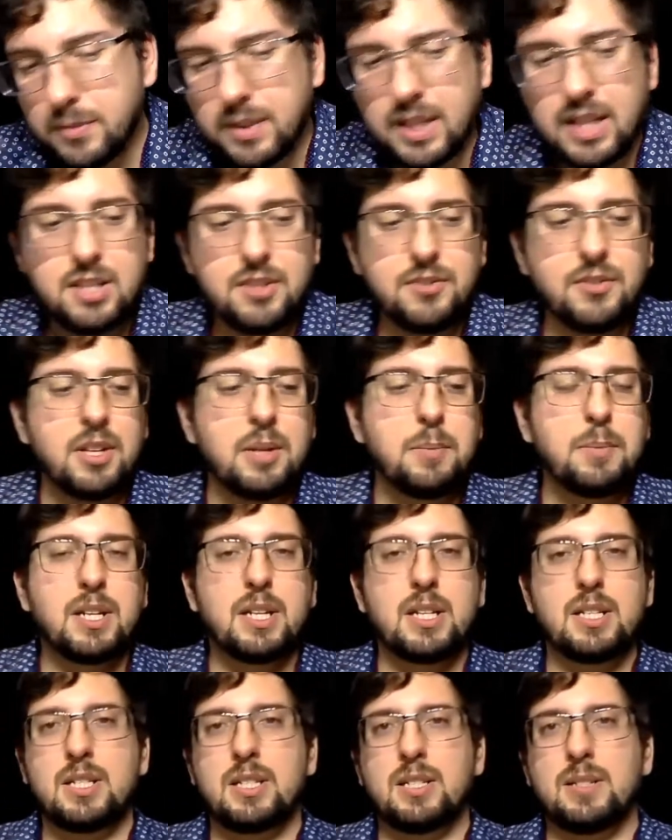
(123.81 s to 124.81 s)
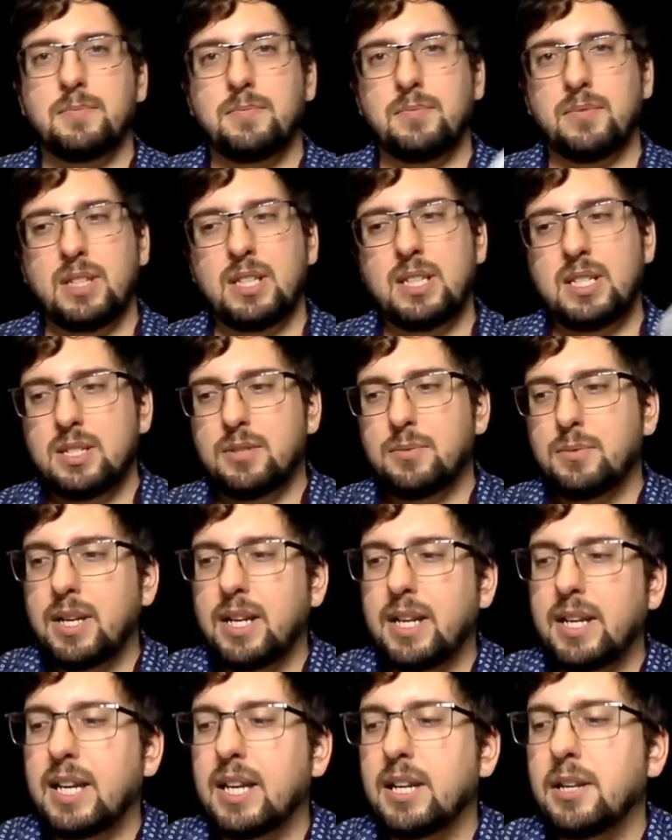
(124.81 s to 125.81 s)
It's funny because this is what
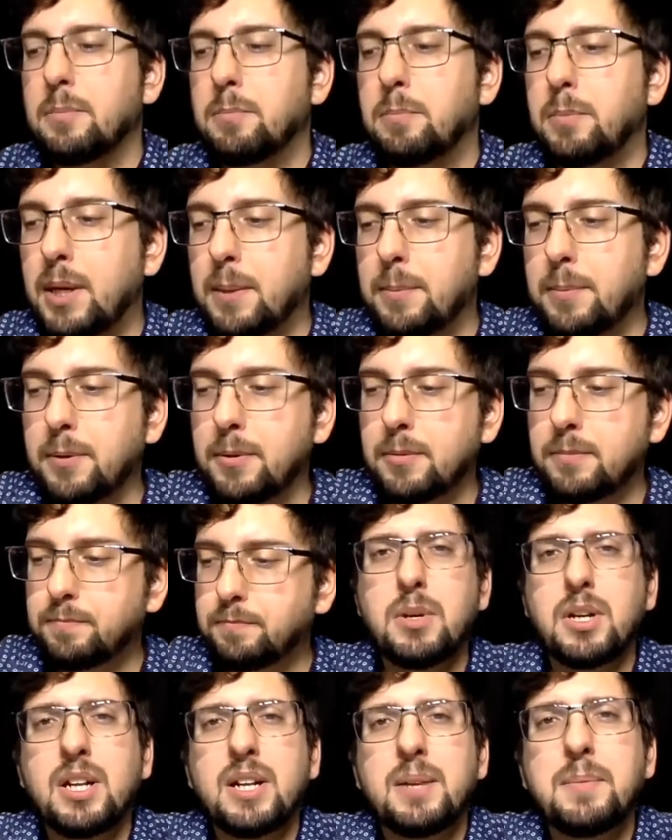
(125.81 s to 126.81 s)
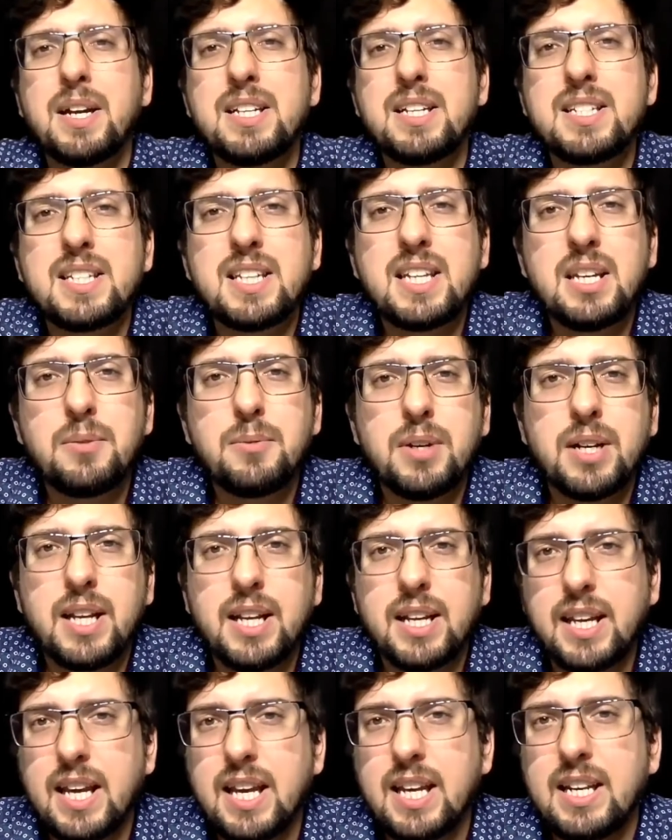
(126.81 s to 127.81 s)
I get on paper, but on my skin, what
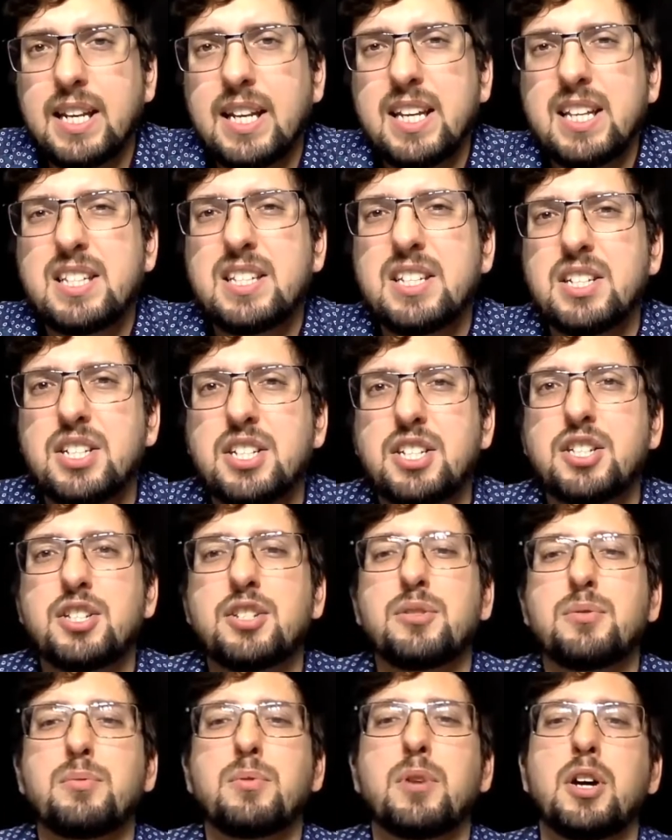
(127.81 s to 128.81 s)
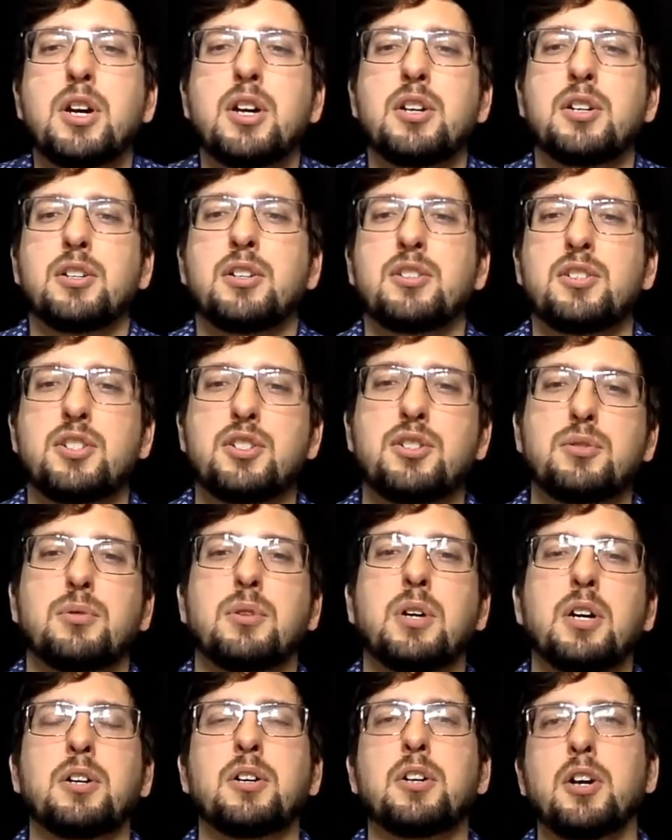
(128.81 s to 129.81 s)
I get, it's a strong,
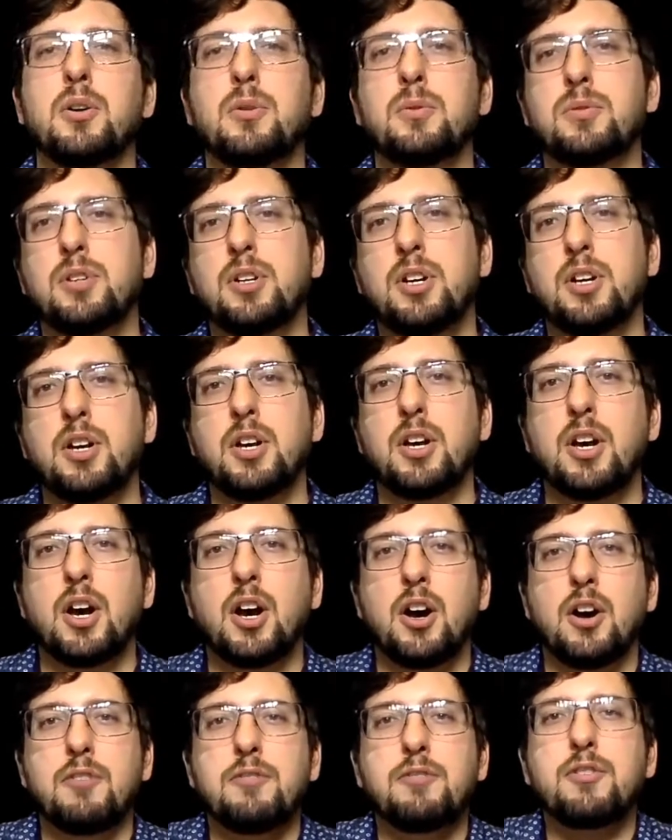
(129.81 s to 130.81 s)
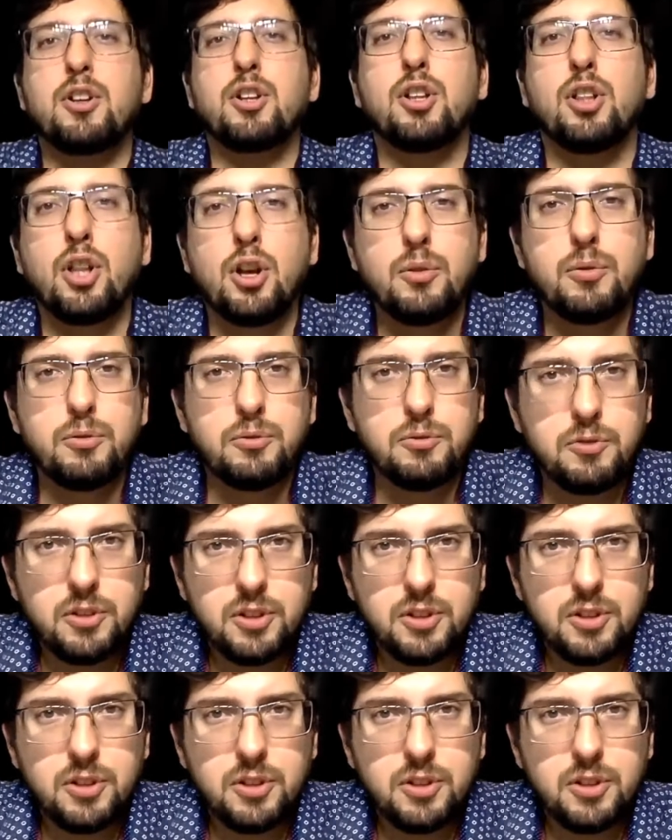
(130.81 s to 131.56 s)
strong note of clove.